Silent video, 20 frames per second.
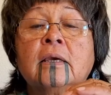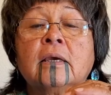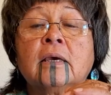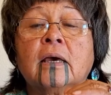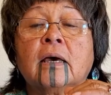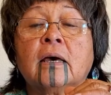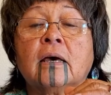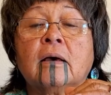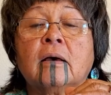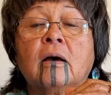
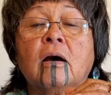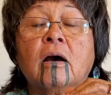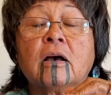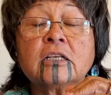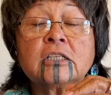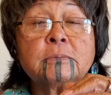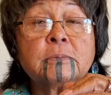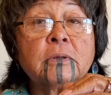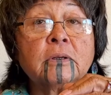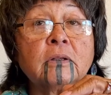
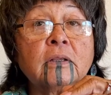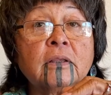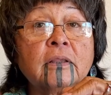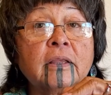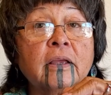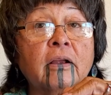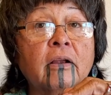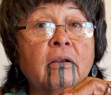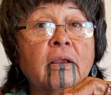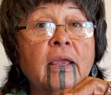hospital in
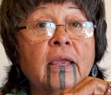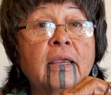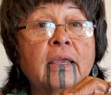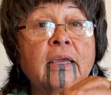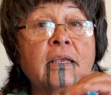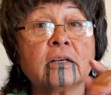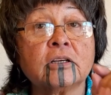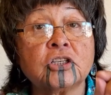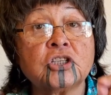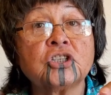there and
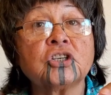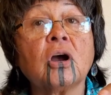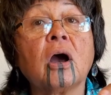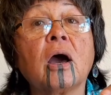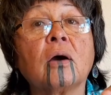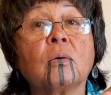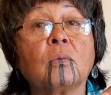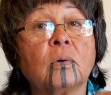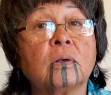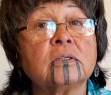get a
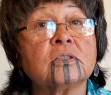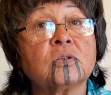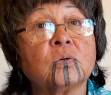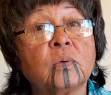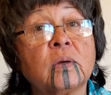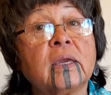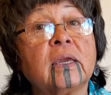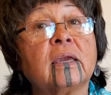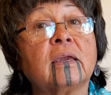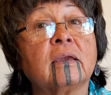shot once a
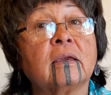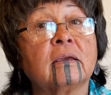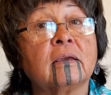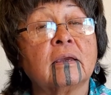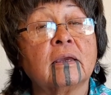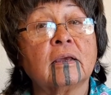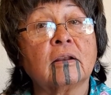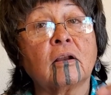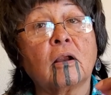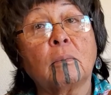week
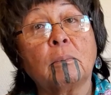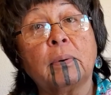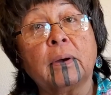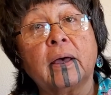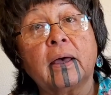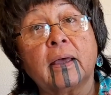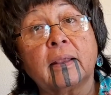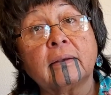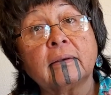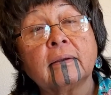in our
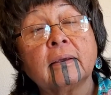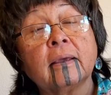butt,